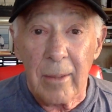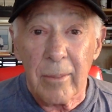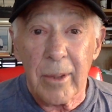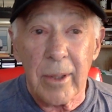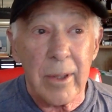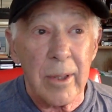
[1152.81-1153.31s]

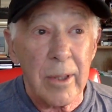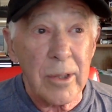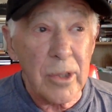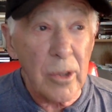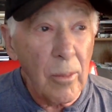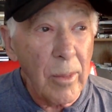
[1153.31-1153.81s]
But
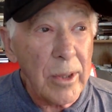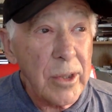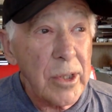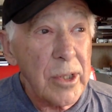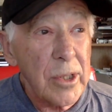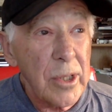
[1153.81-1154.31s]
so much
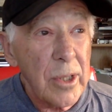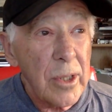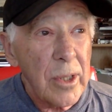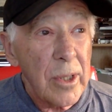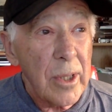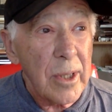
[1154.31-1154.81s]

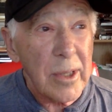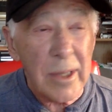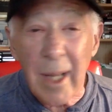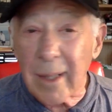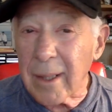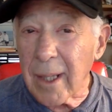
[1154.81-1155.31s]
it's
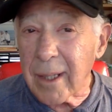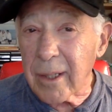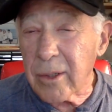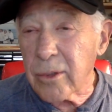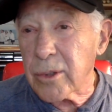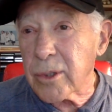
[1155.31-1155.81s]
not like
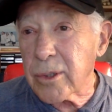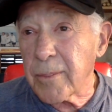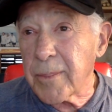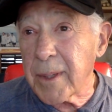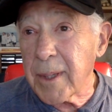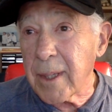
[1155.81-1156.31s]
it used to
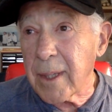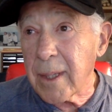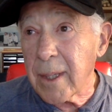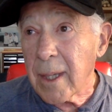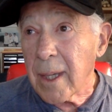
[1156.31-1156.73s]
be.